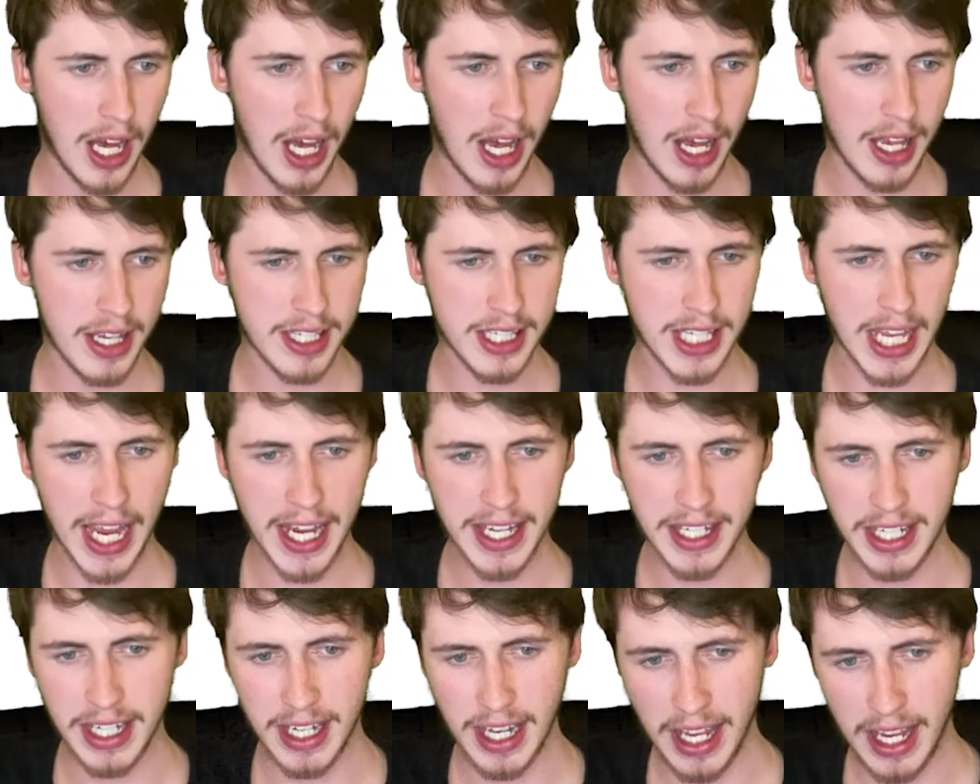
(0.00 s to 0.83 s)
Saint
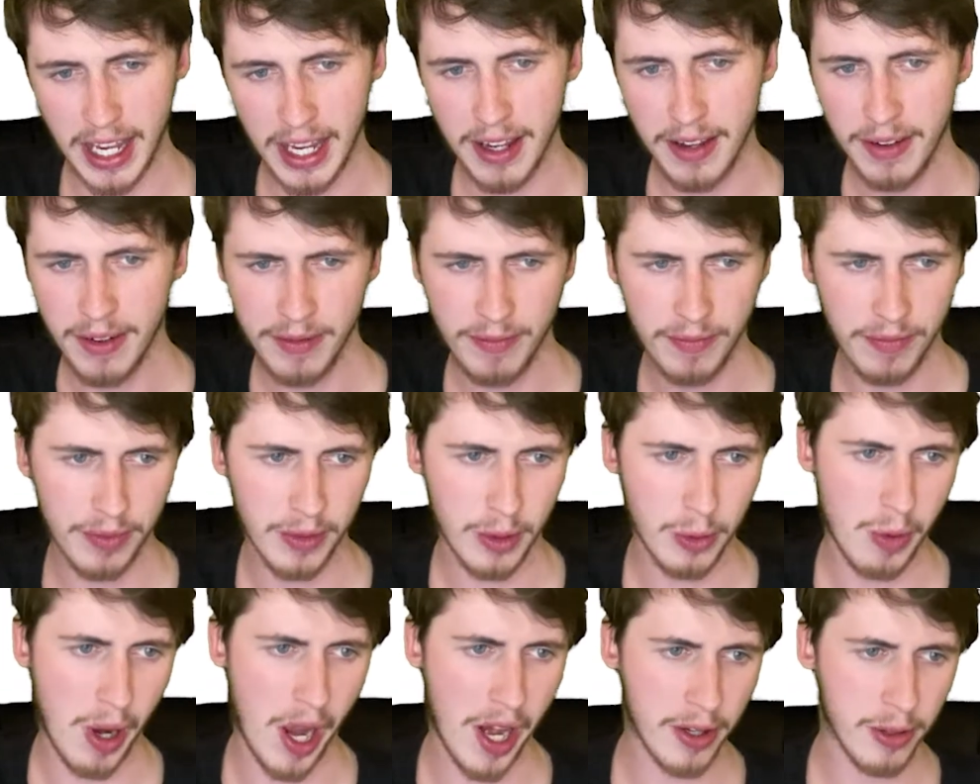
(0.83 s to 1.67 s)
Denis
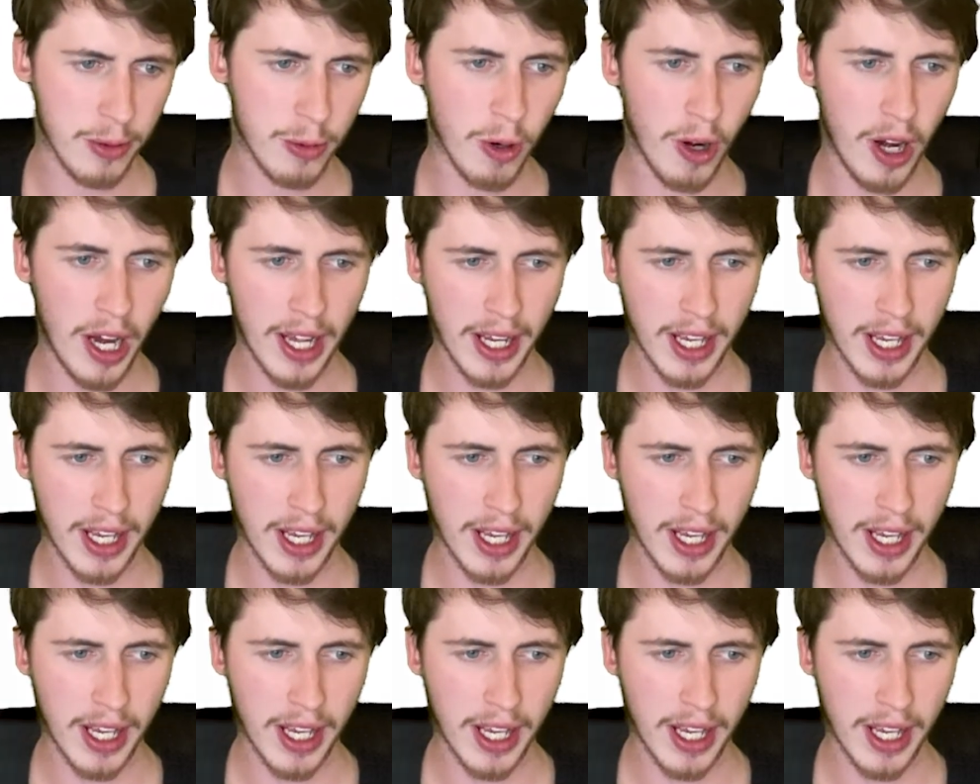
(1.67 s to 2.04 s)
won quite